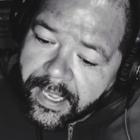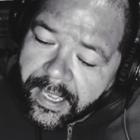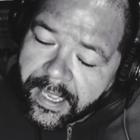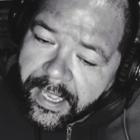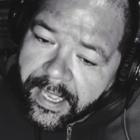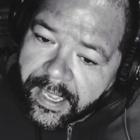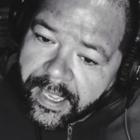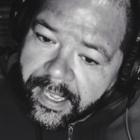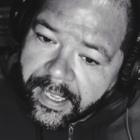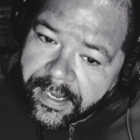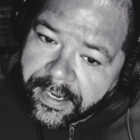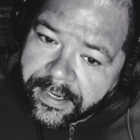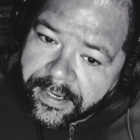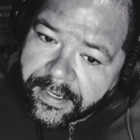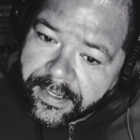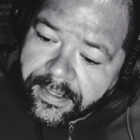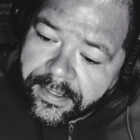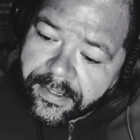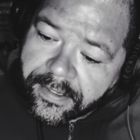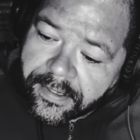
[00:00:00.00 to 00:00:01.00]
and
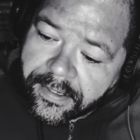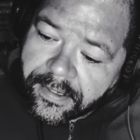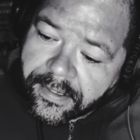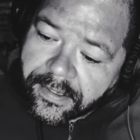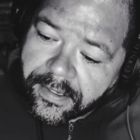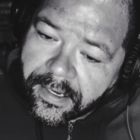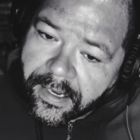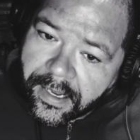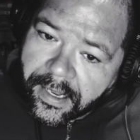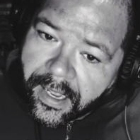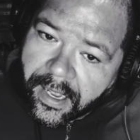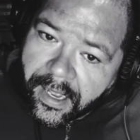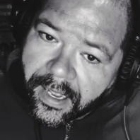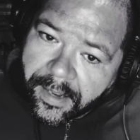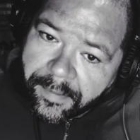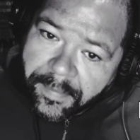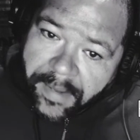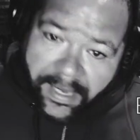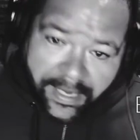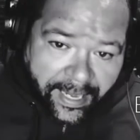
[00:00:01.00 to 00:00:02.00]

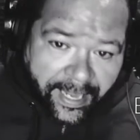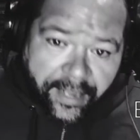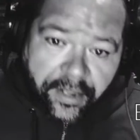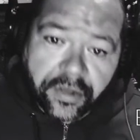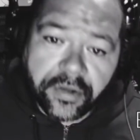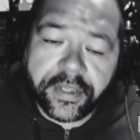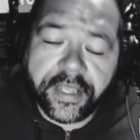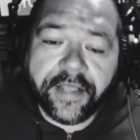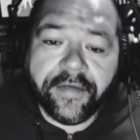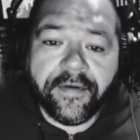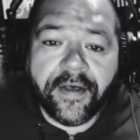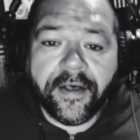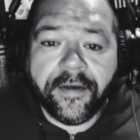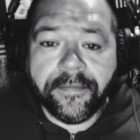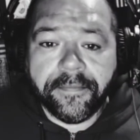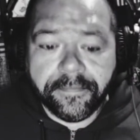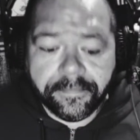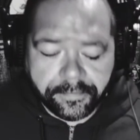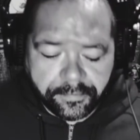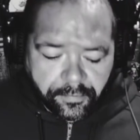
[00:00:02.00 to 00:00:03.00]
my ankle gave up.
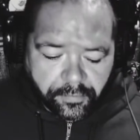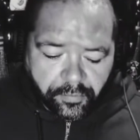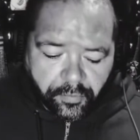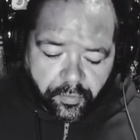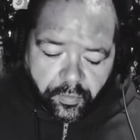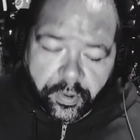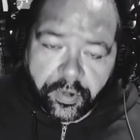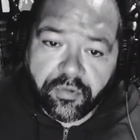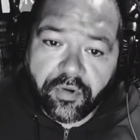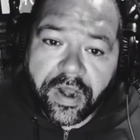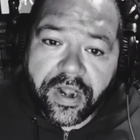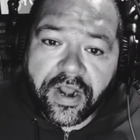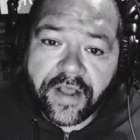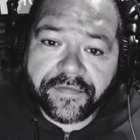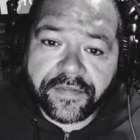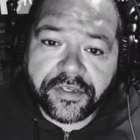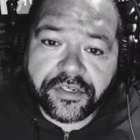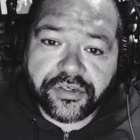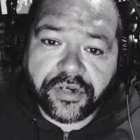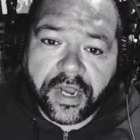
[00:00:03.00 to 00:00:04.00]
Went right off
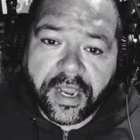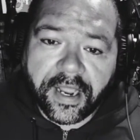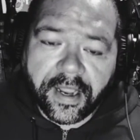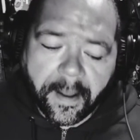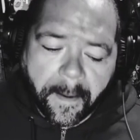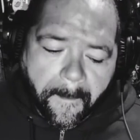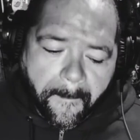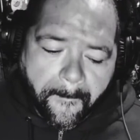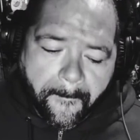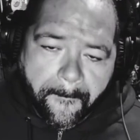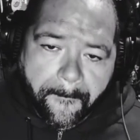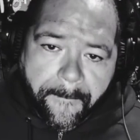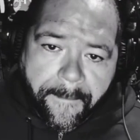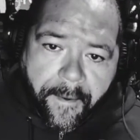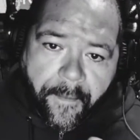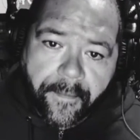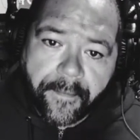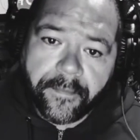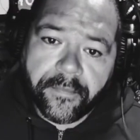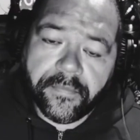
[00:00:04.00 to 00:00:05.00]
the track.
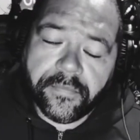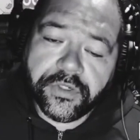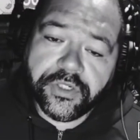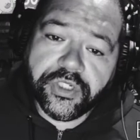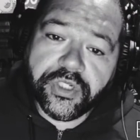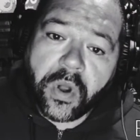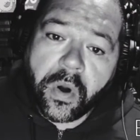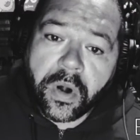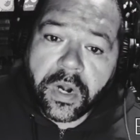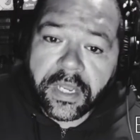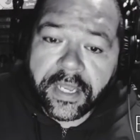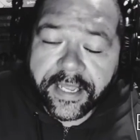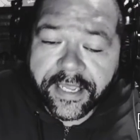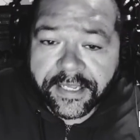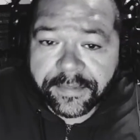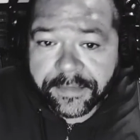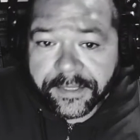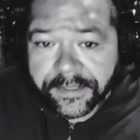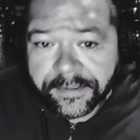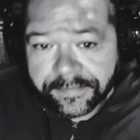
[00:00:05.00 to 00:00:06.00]
Tore a
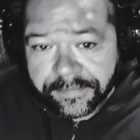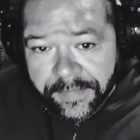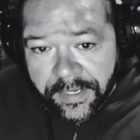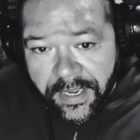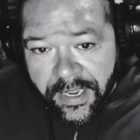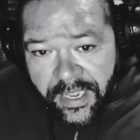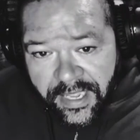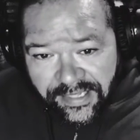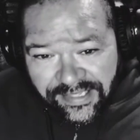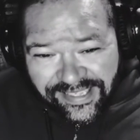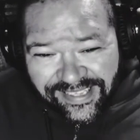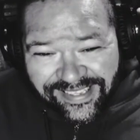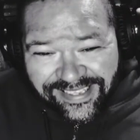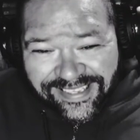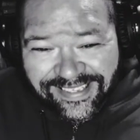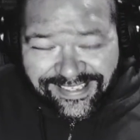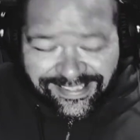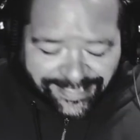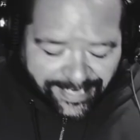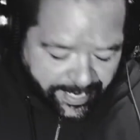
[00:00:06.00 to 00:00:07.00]
ligament. To
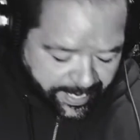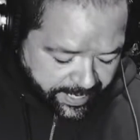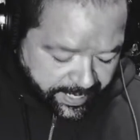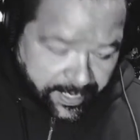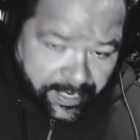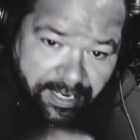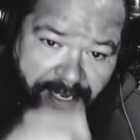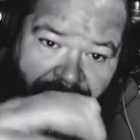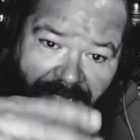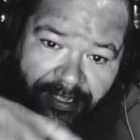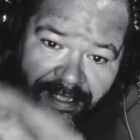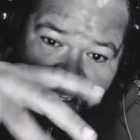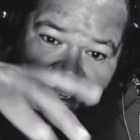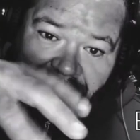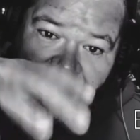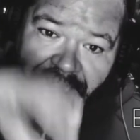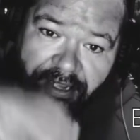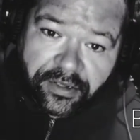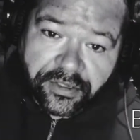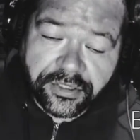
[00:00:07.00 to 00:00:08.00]
this day, that
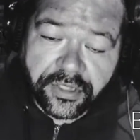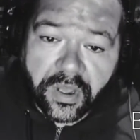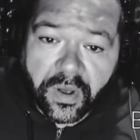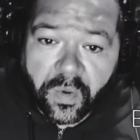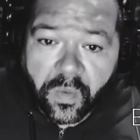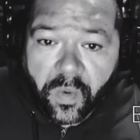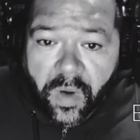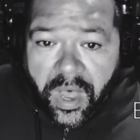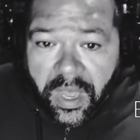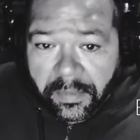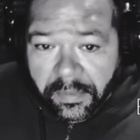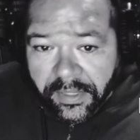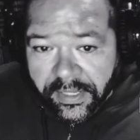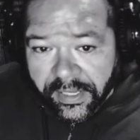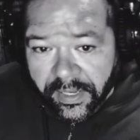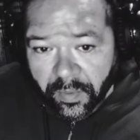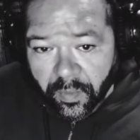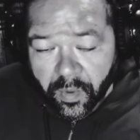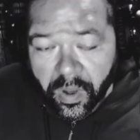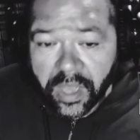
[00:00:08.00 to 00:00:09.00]
ankle's all wobbly
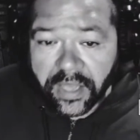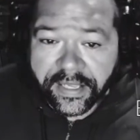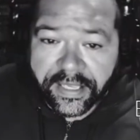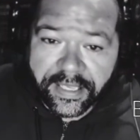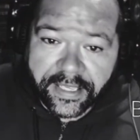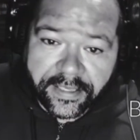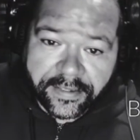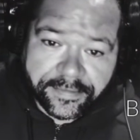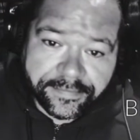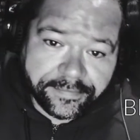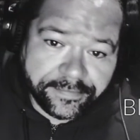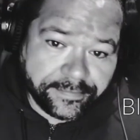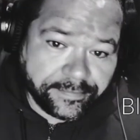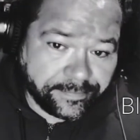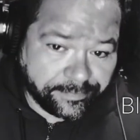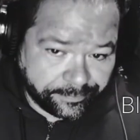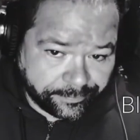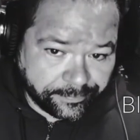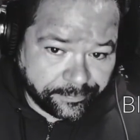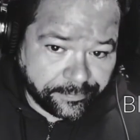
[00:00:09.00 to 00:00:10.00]
and wonky.
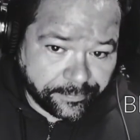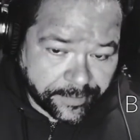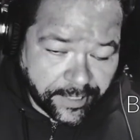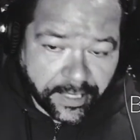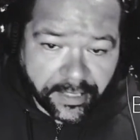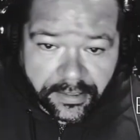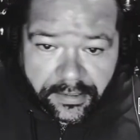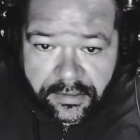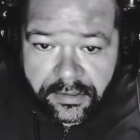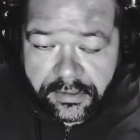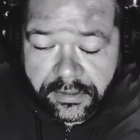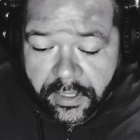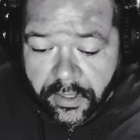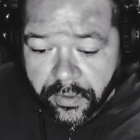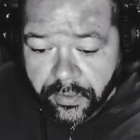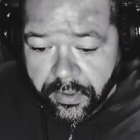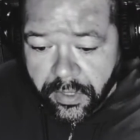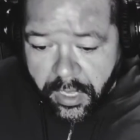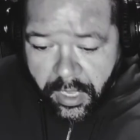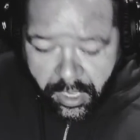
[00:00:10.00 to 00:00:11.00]
Yeah,
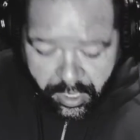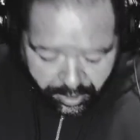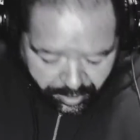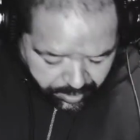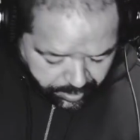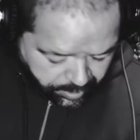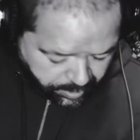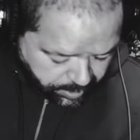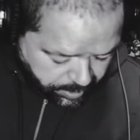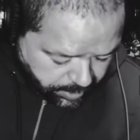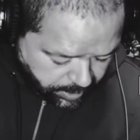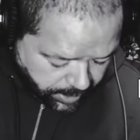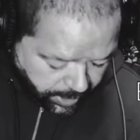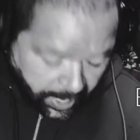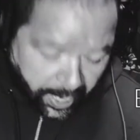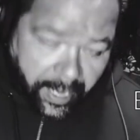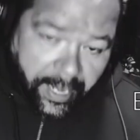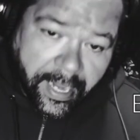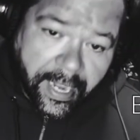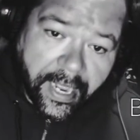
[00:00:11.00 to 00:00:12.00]
so
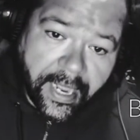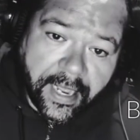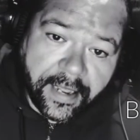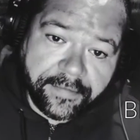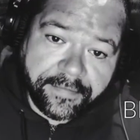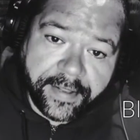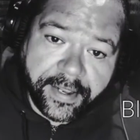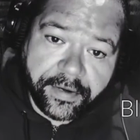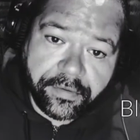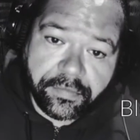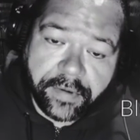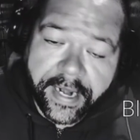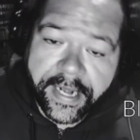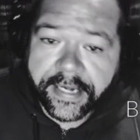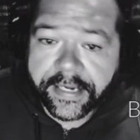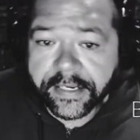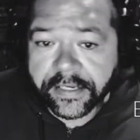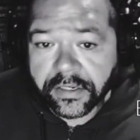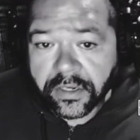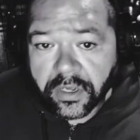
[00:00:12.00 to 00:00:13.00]
I have a
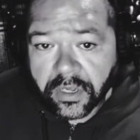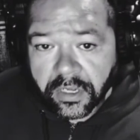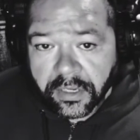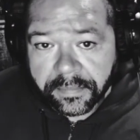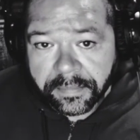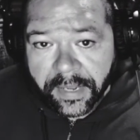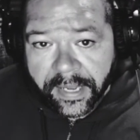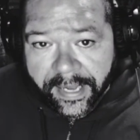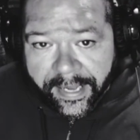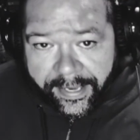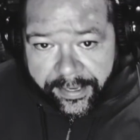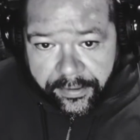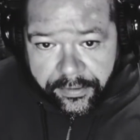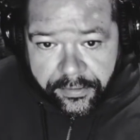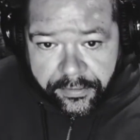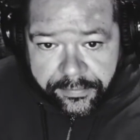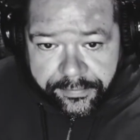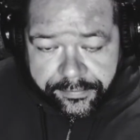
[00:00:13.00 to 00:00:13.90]
rating on my ankle.